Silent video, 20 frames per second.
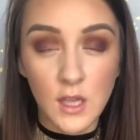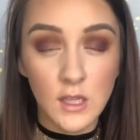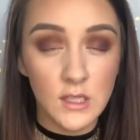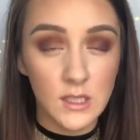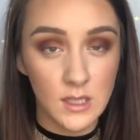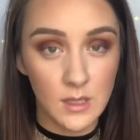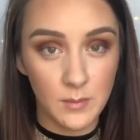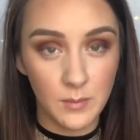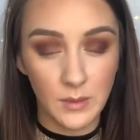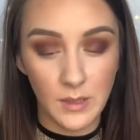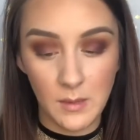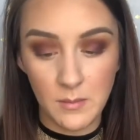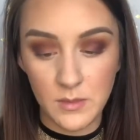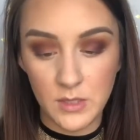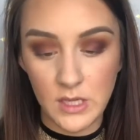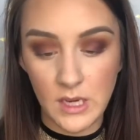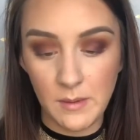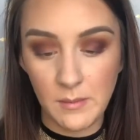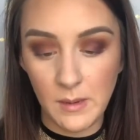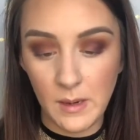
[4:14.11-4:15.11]
to the plum
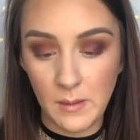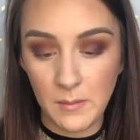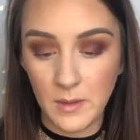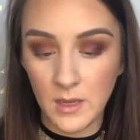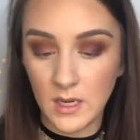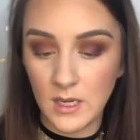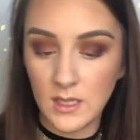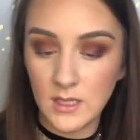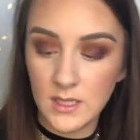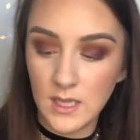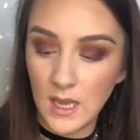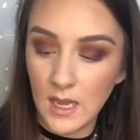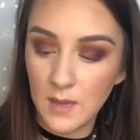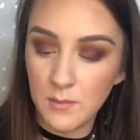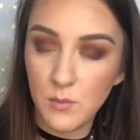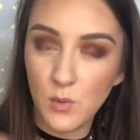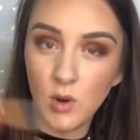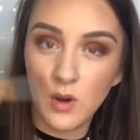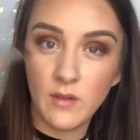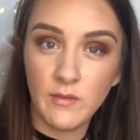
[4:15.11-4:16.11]
shade, but I'm gonna take
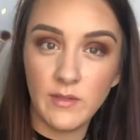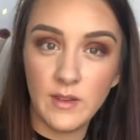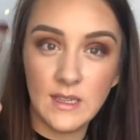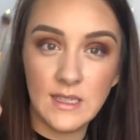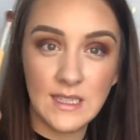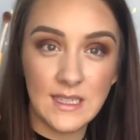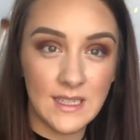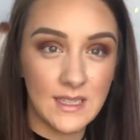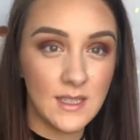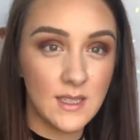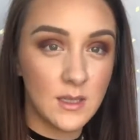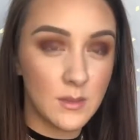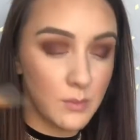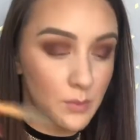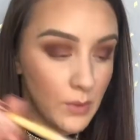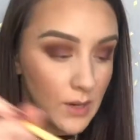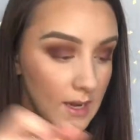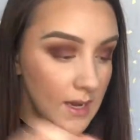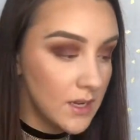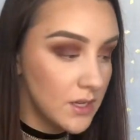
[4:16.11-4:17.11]
more of a dense
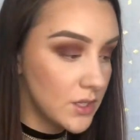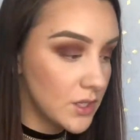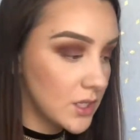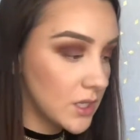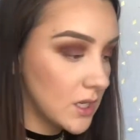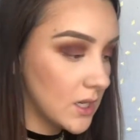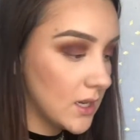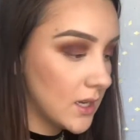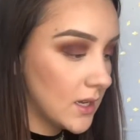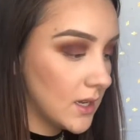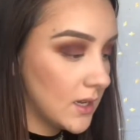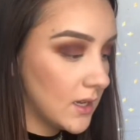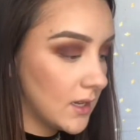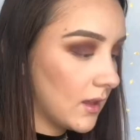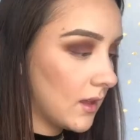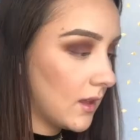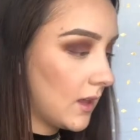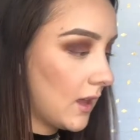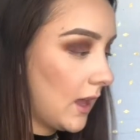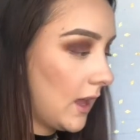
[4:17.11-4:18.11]
brush
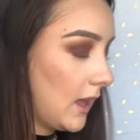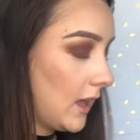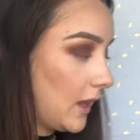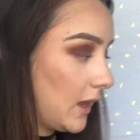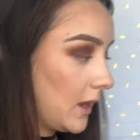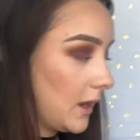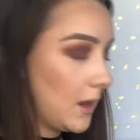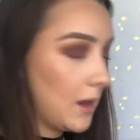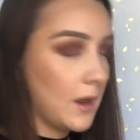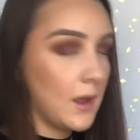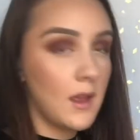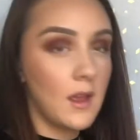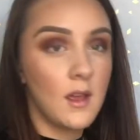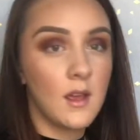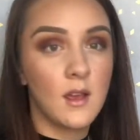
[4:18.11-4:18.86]
and